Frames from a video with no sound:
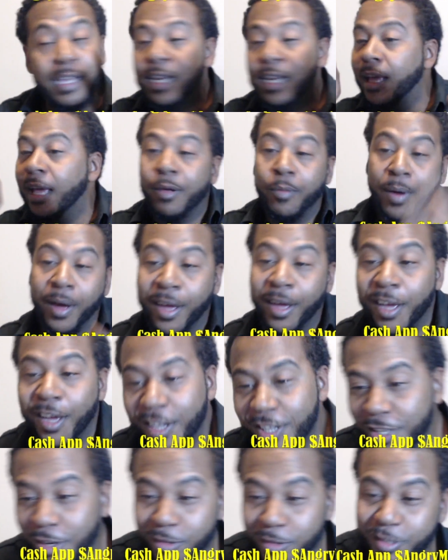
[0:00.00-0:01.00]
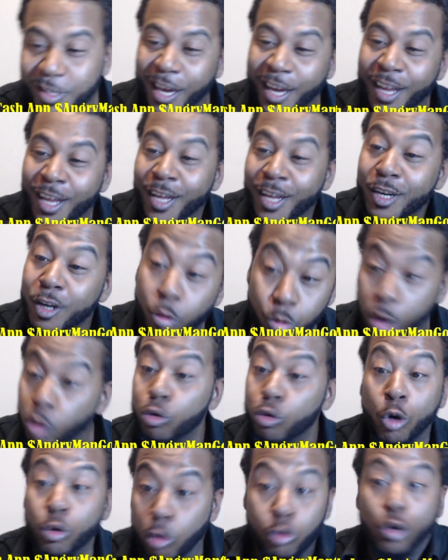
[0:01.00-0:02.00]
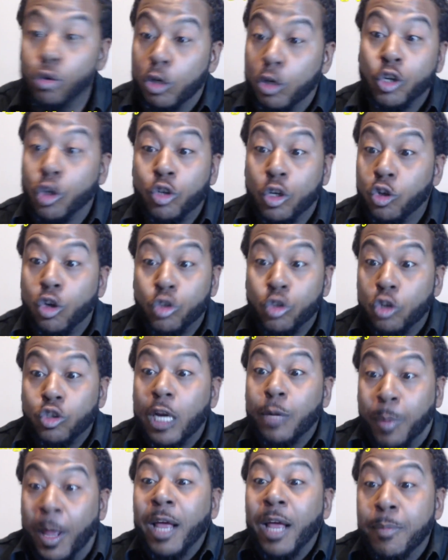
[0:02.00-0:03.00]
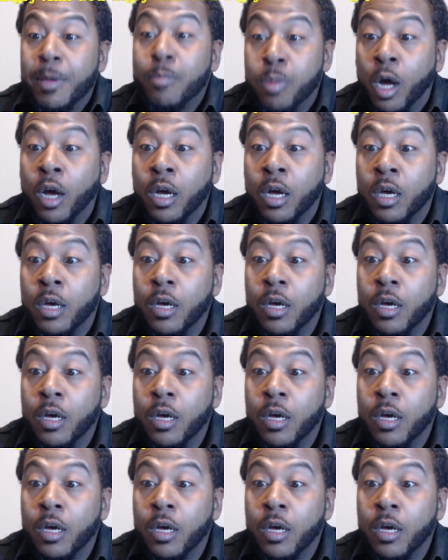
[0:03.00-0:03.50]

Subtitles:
Anyway, you know what I'm saying? Don't try to play to me, bro.